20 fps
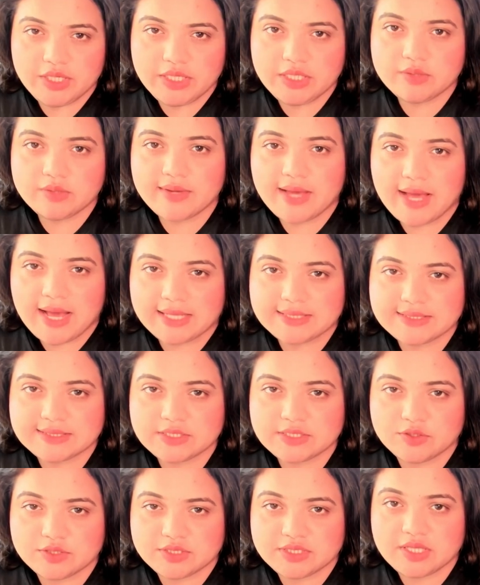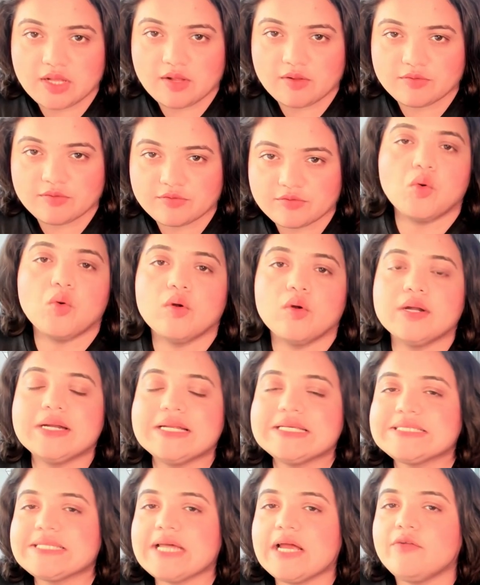need to ask yourself or
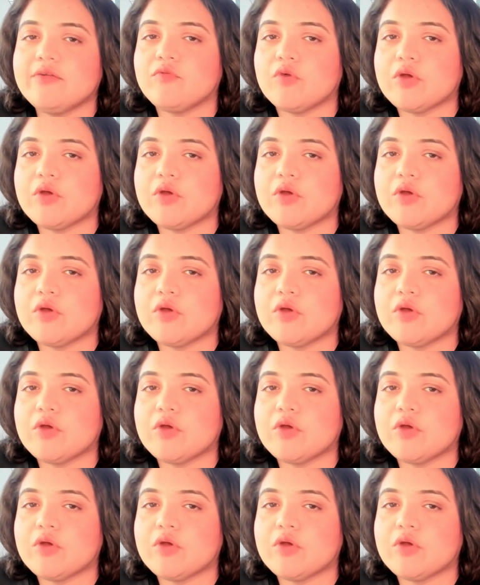decide